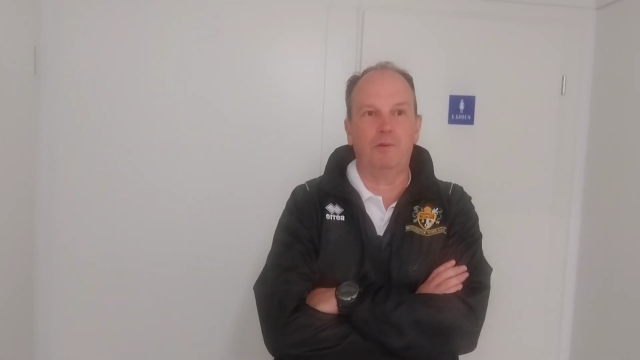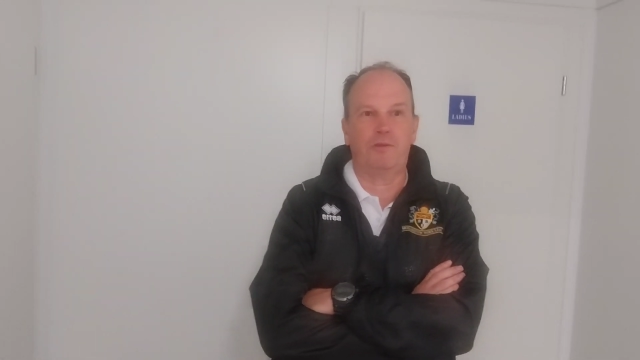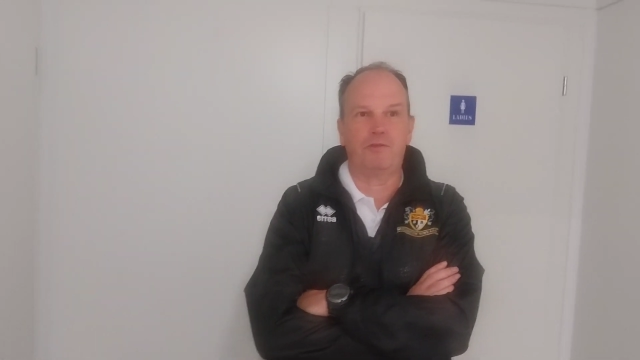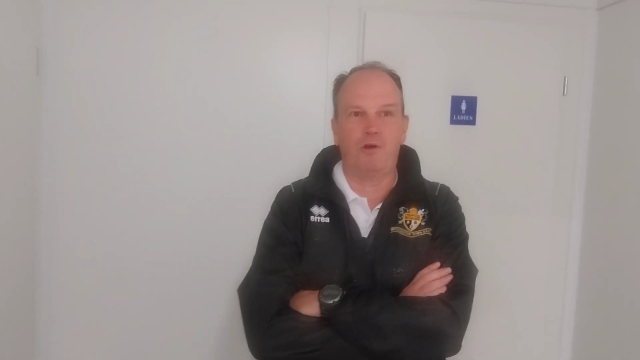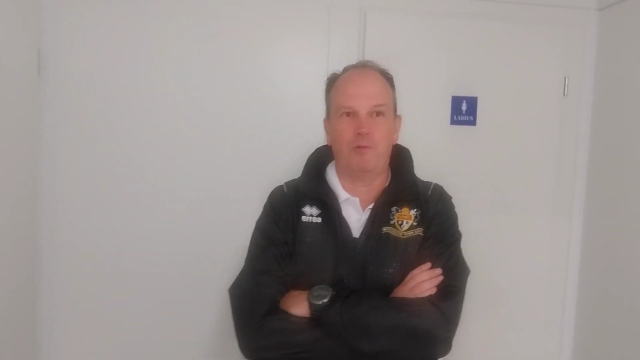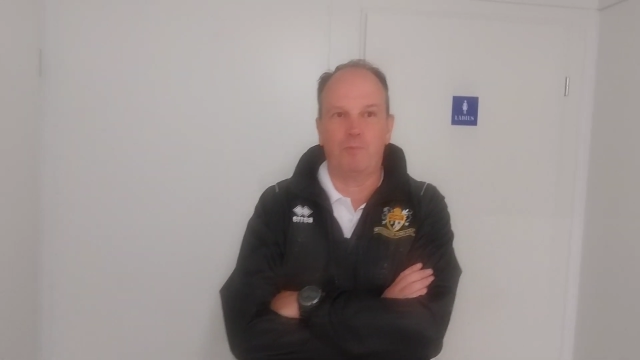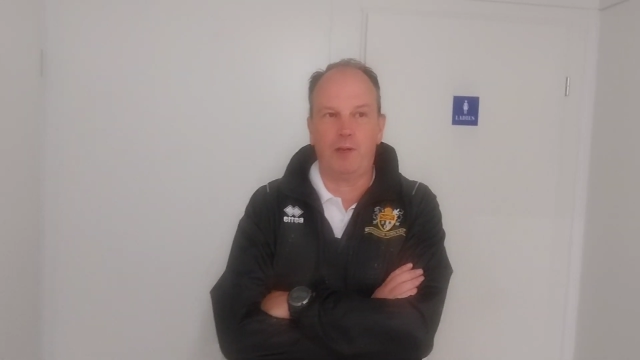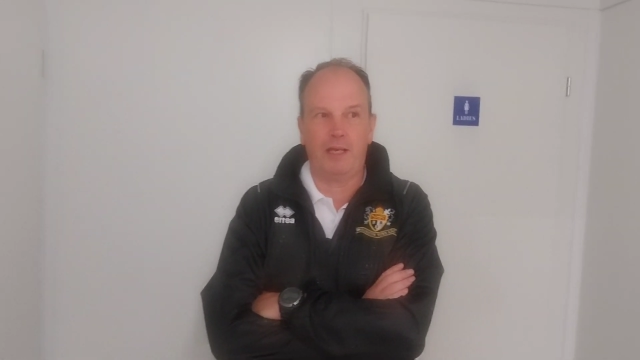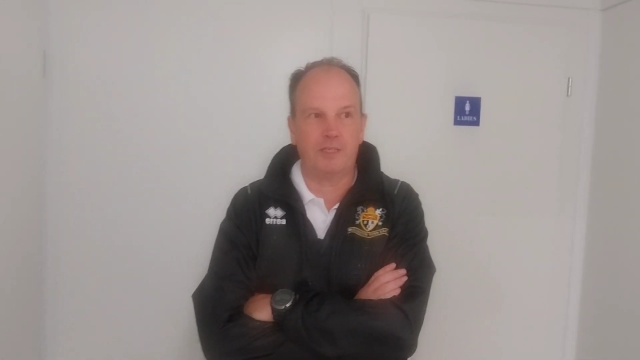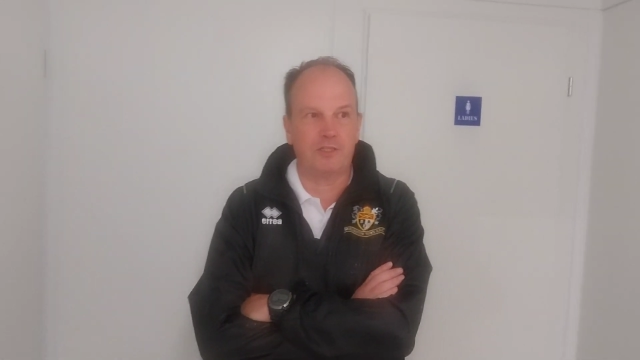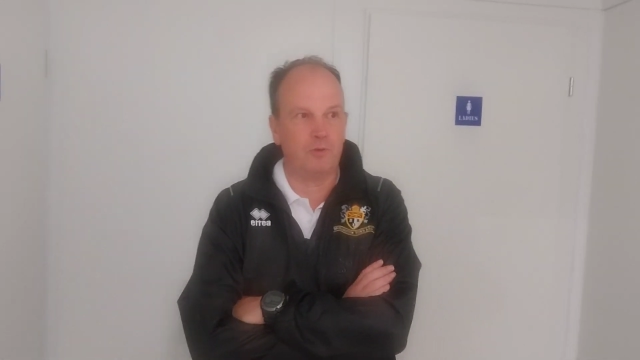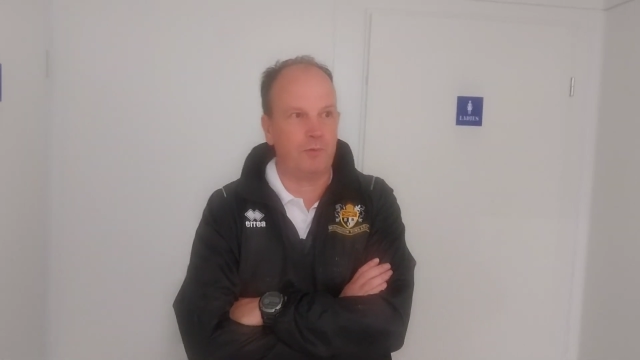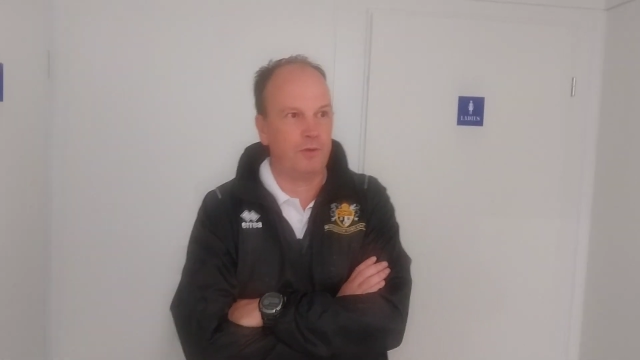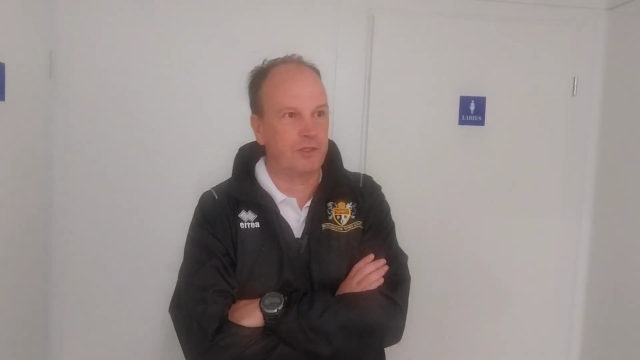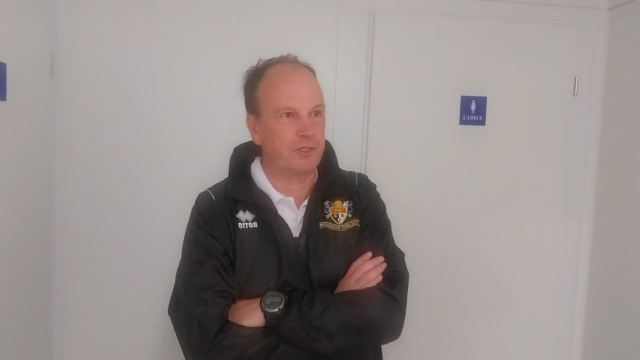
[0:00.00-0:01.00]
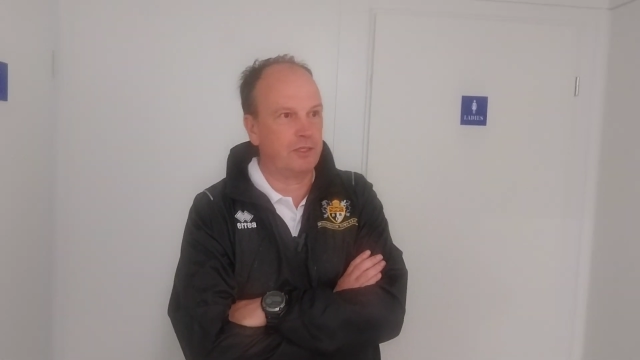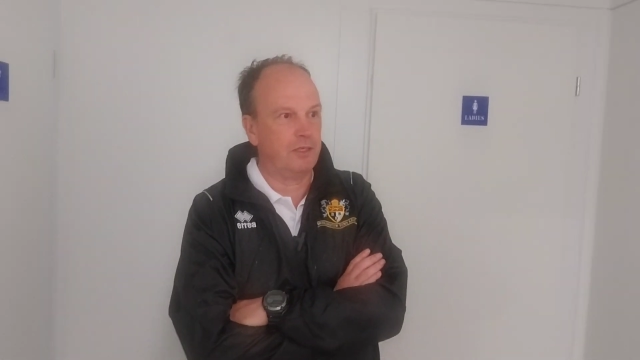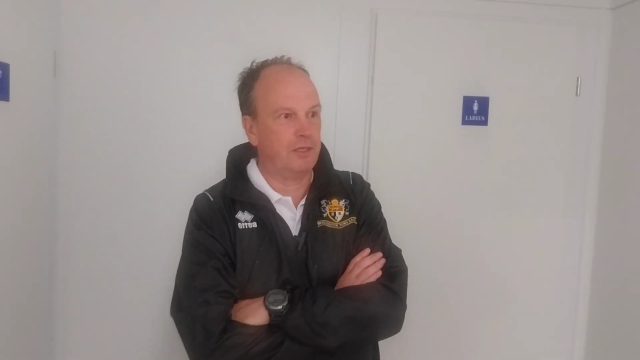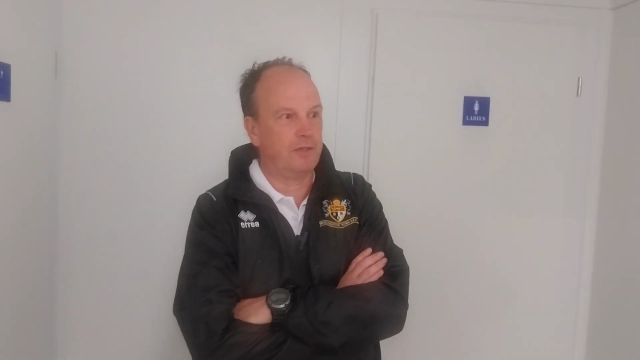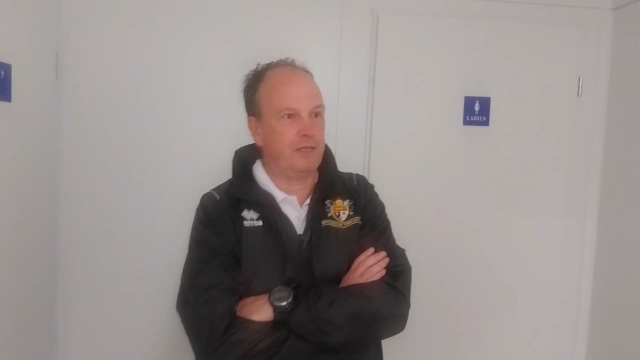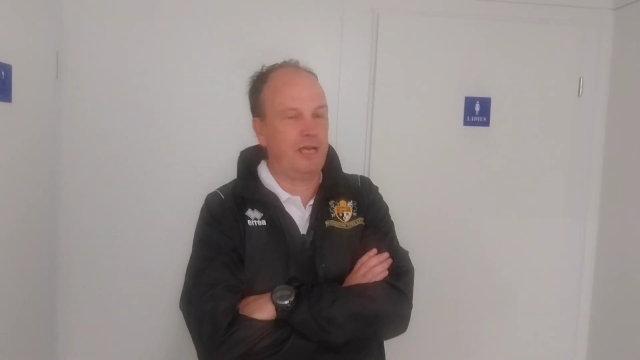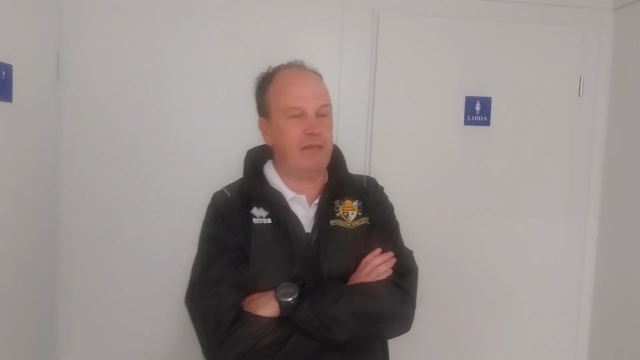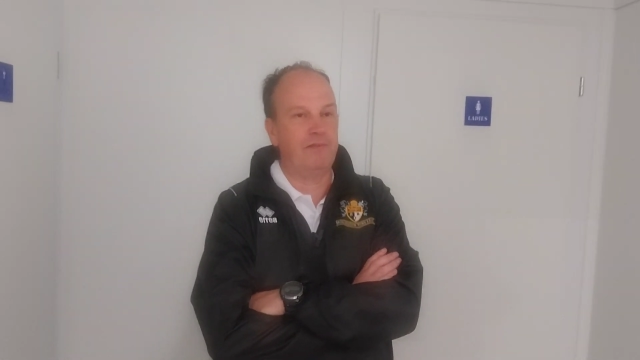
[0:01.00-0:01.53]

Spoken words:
We throw players up at the